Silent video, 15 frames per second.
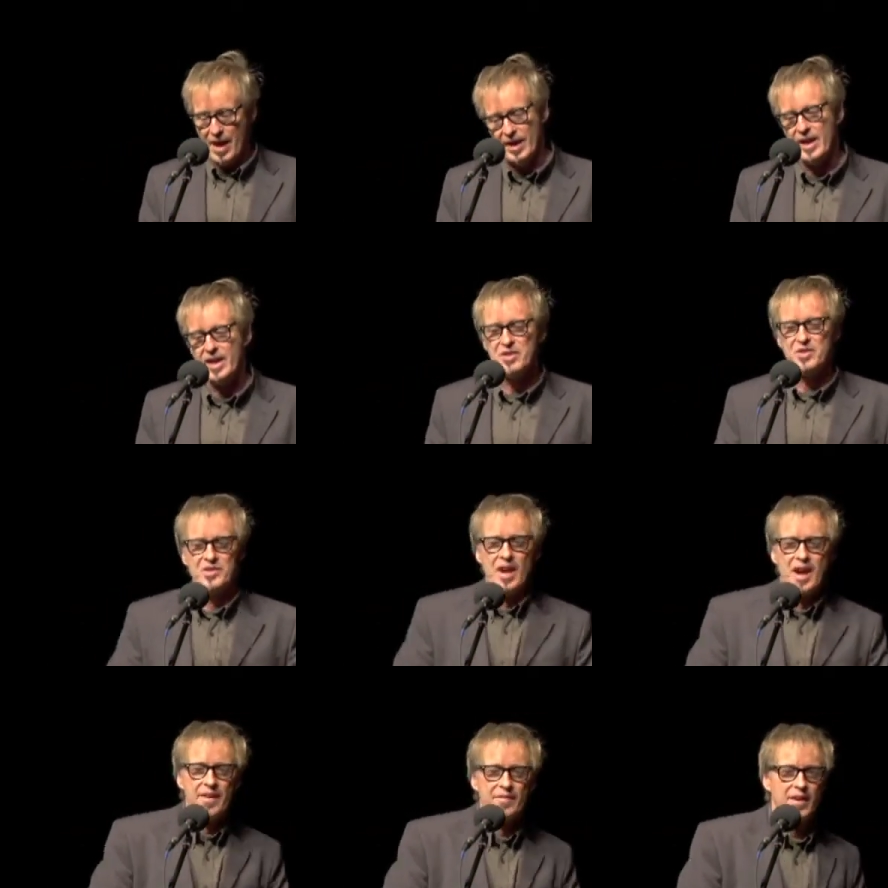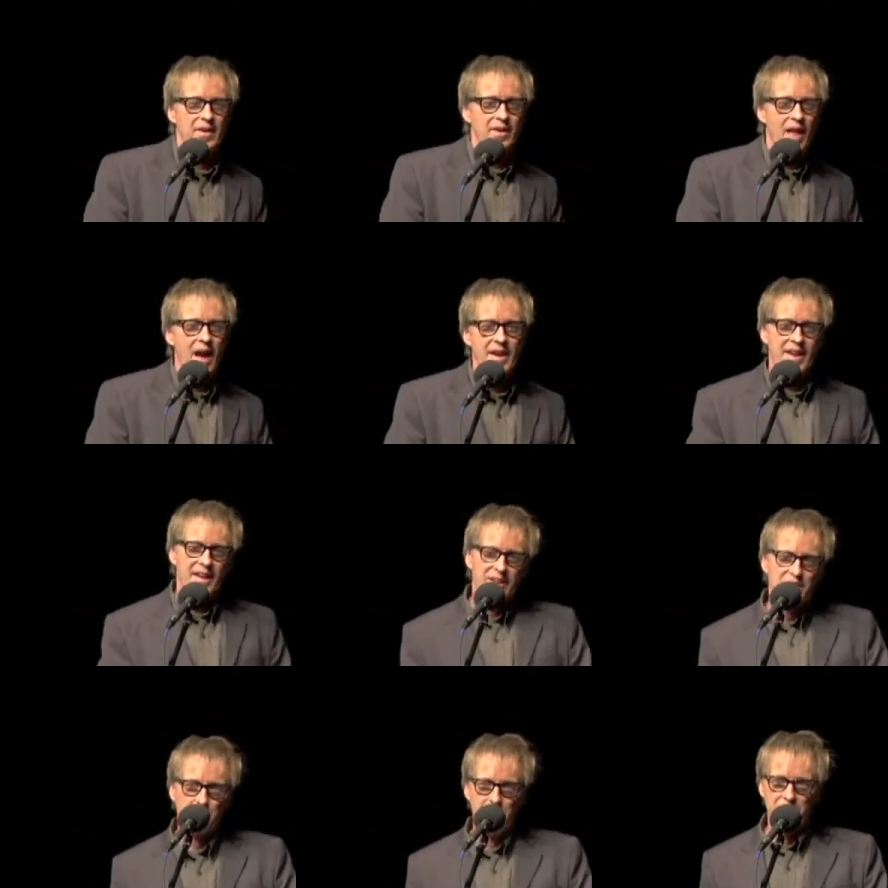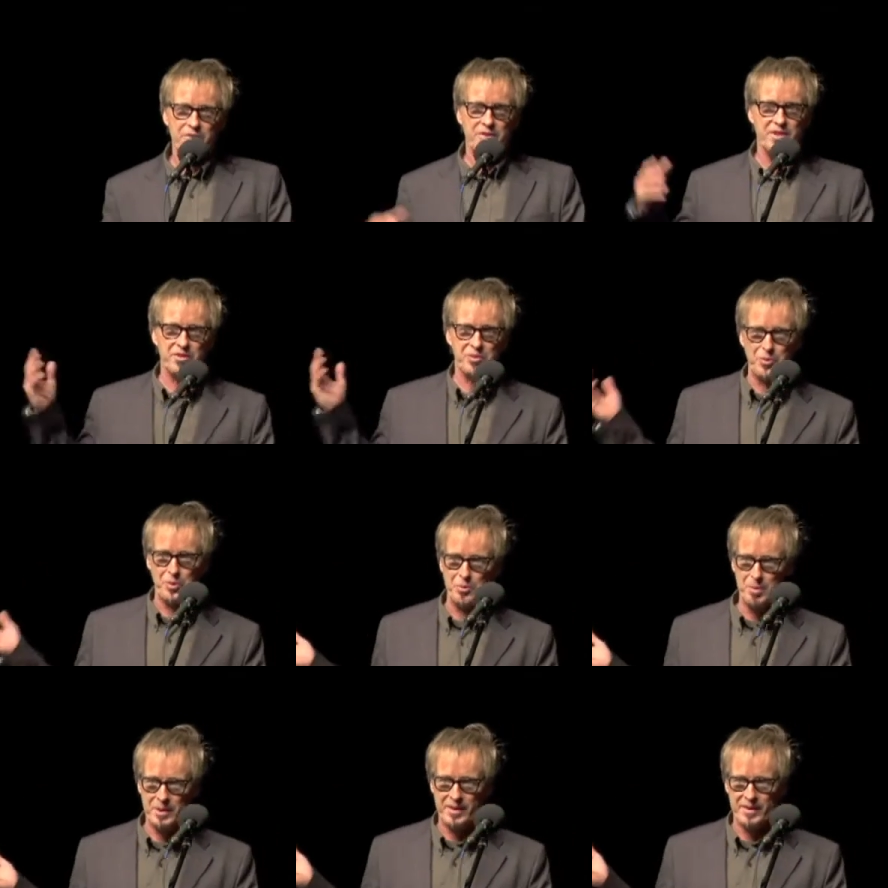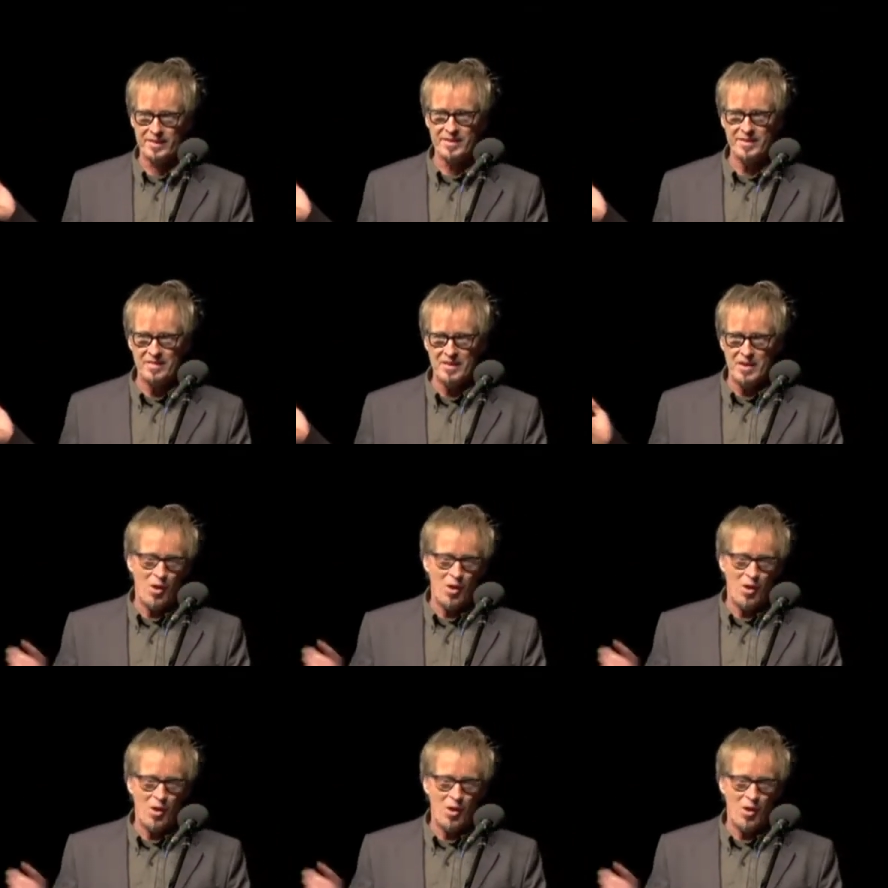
And he'd stand there like he's with this group here,